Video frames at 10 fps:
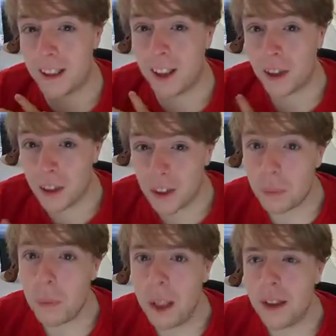Doesn't
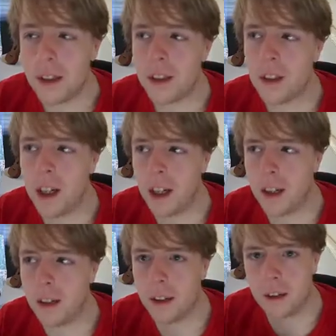mean to say
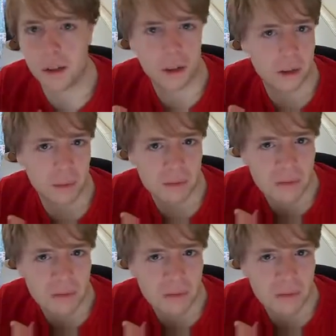that